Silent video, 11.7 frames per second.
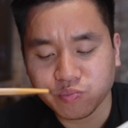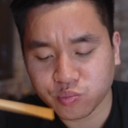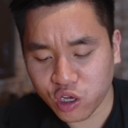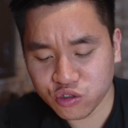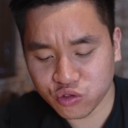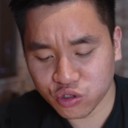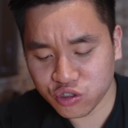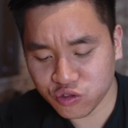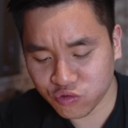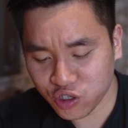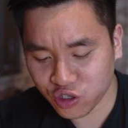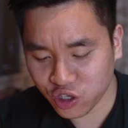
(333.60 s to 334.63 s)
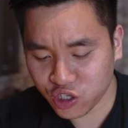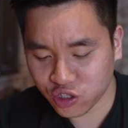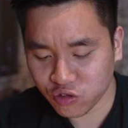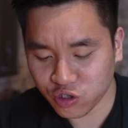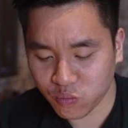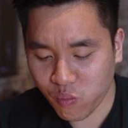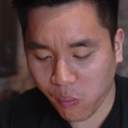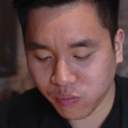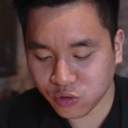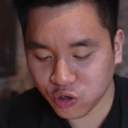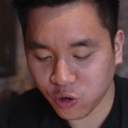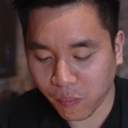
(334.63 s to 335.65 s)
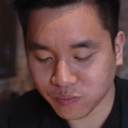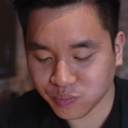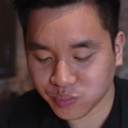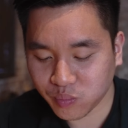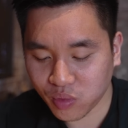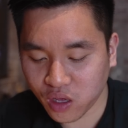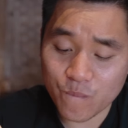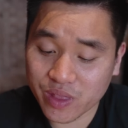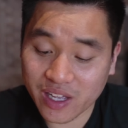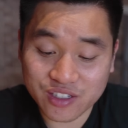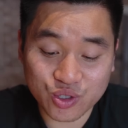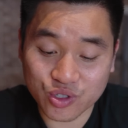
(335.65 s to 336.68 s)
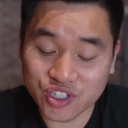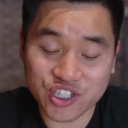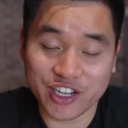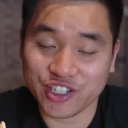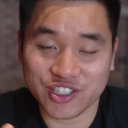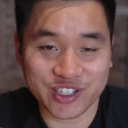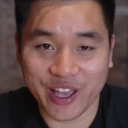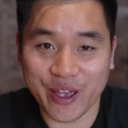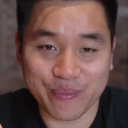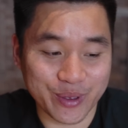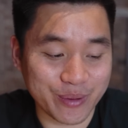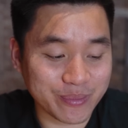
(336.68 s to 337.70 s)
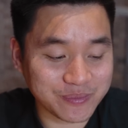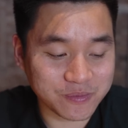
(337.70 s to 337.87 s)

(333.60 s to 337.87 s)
That sauce is really nice. Hold up. That sauce changes the game, man.